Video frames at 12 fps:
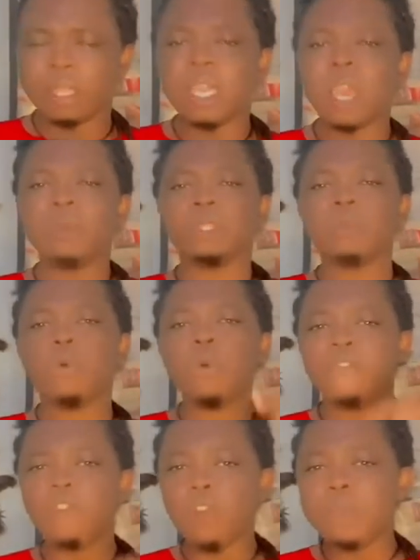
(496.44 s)
There is
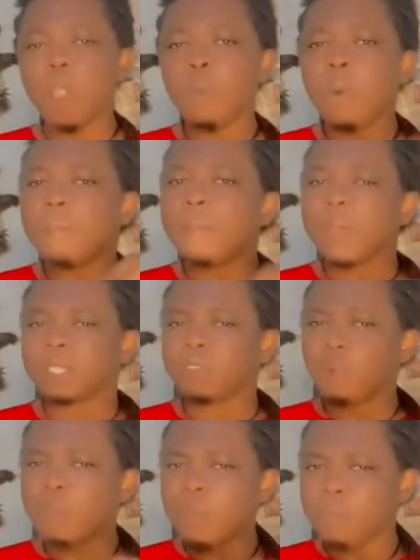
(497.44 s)
incophobia among
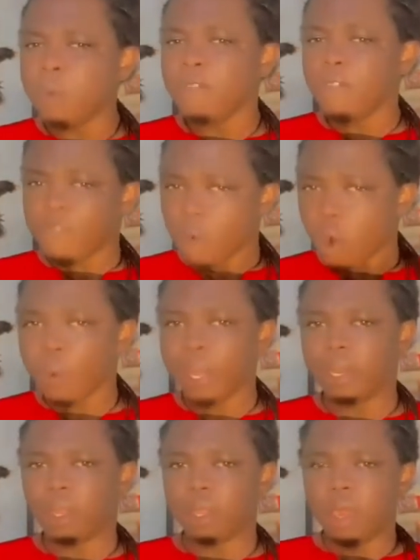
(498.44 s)
person will move
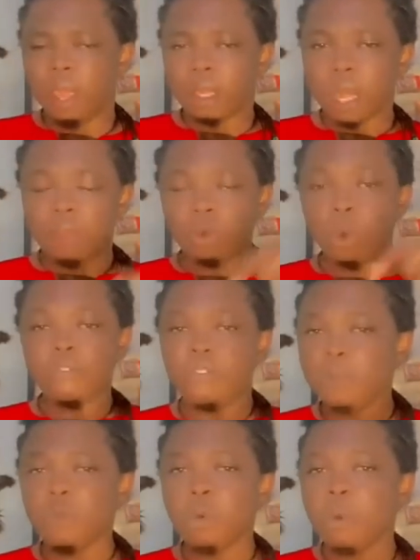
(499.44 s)
forward. There is
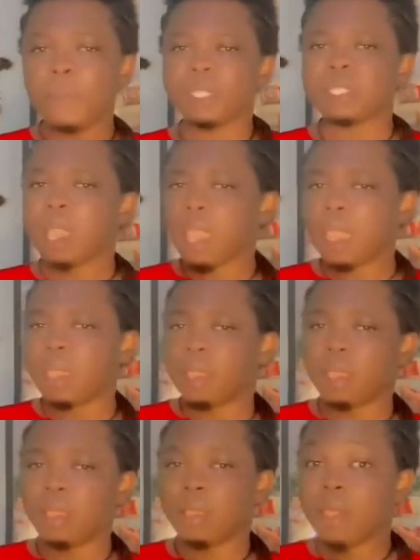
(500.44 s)
incophobia among person
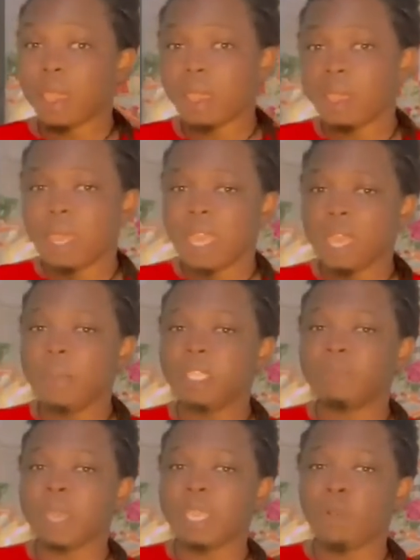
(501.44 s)
here. Eh? A
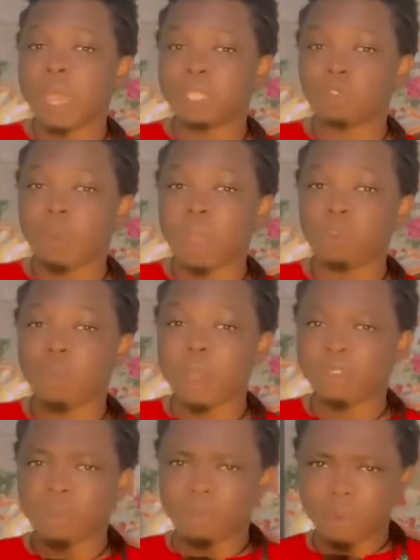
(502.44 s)
bit me, I wear someone who
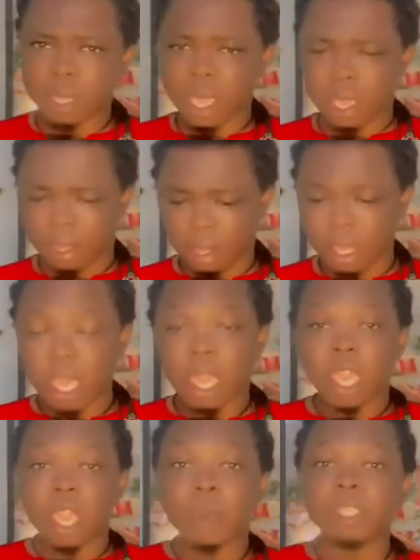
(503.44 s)
much in pleasure.
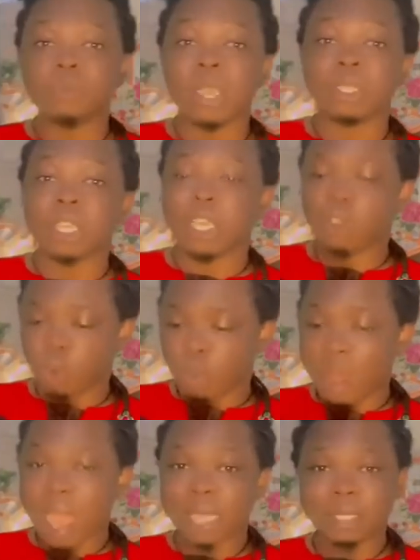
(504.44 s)
A bit me, I say
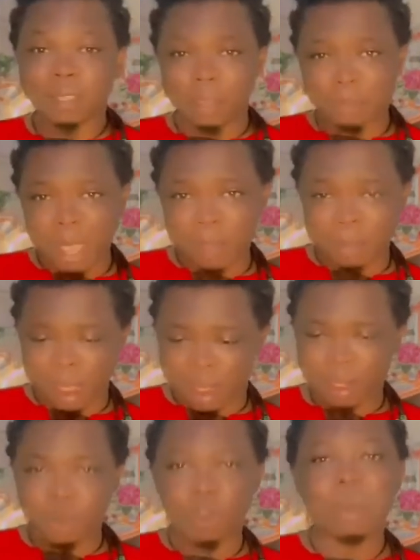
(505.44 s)
your bar, say your bema,
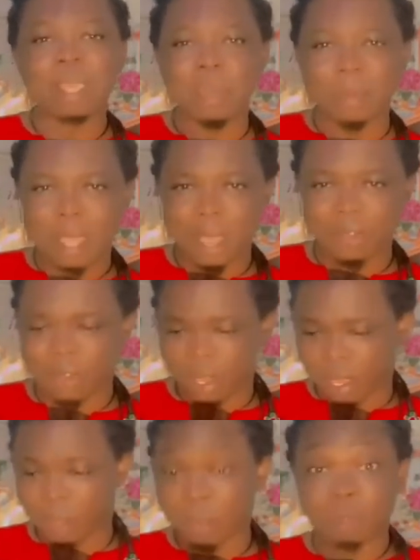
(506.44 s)
obey your me,
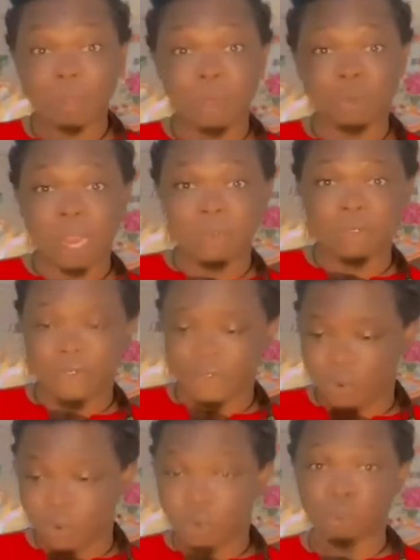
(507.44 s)
ashe, meet me on number
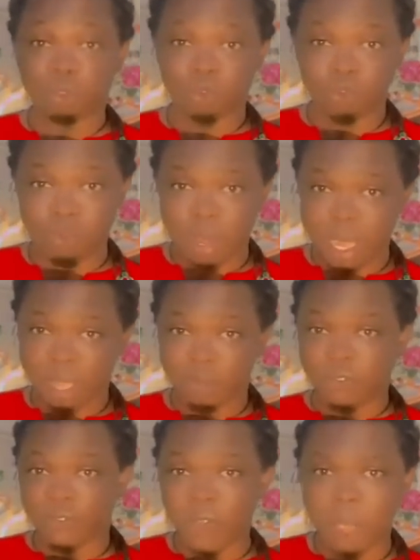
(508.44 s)
four, or schoolmate,
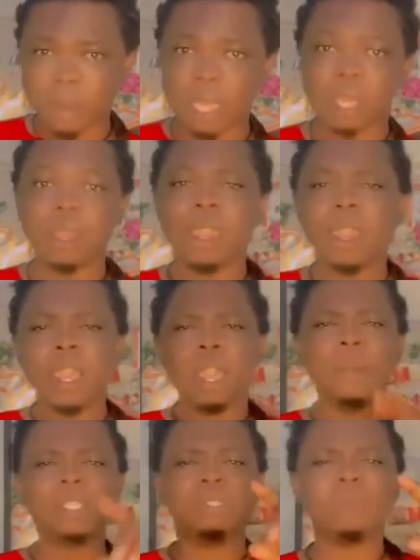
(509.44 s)
to family. A
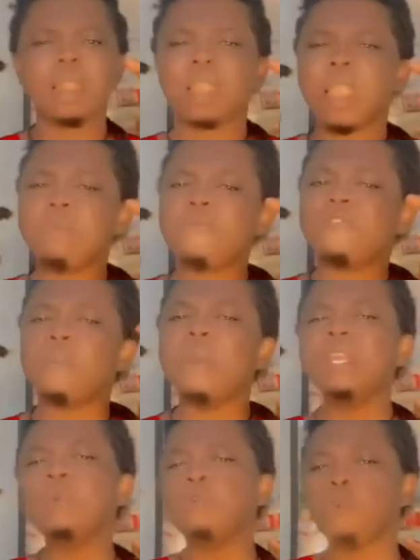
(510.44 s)
bit me, I come from
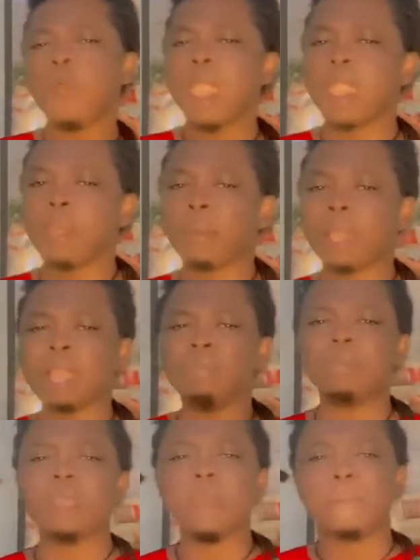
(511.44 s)
anywhere, it
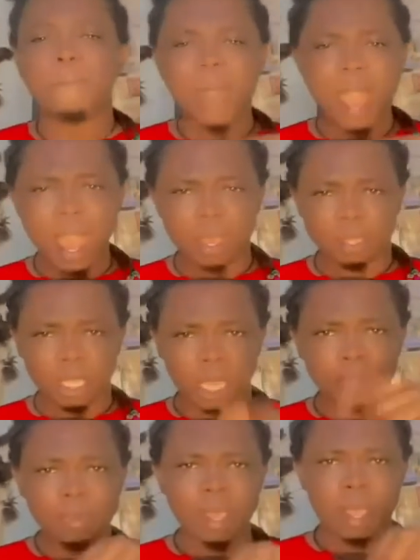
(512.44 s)
can be a path,
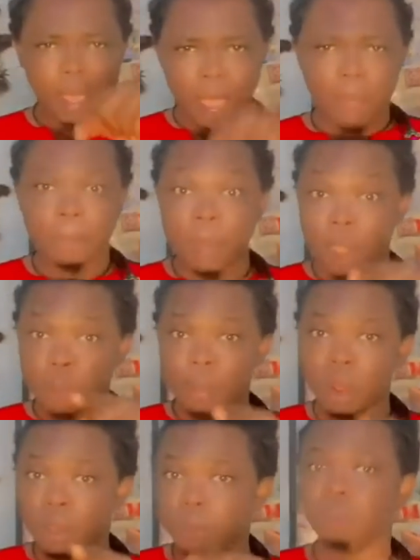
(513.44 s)
can be a camp I will
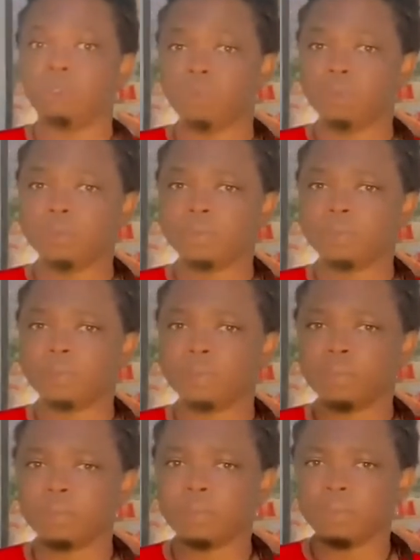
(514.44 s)
belong to.
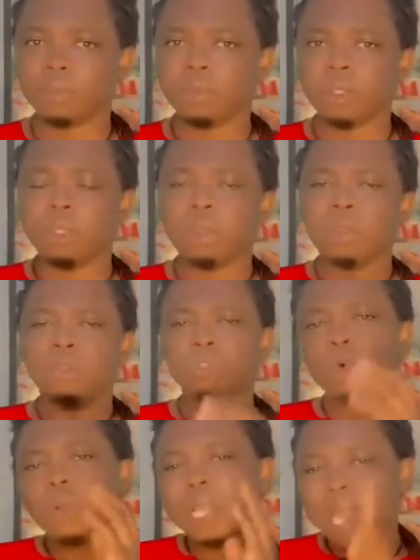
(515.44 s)

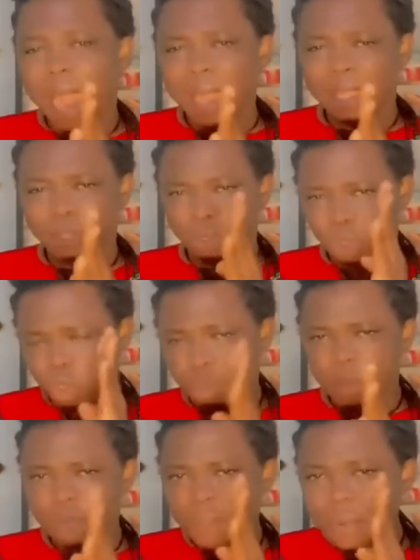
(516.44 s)
You guys
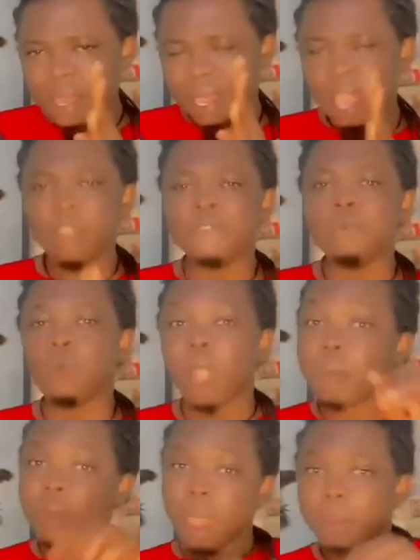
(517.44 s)
should be very careful.
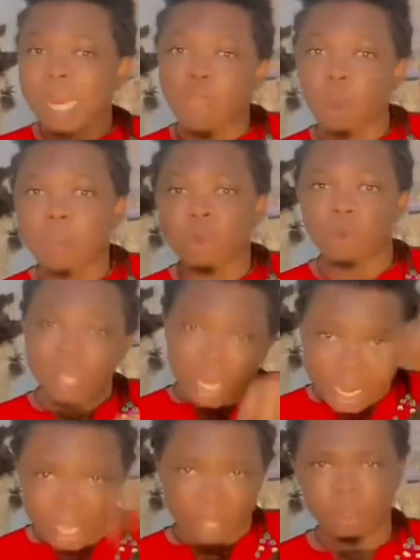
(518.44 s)
God, I want to open all
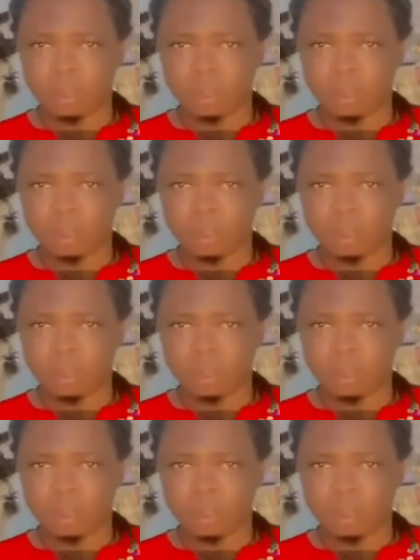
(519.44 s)
your day.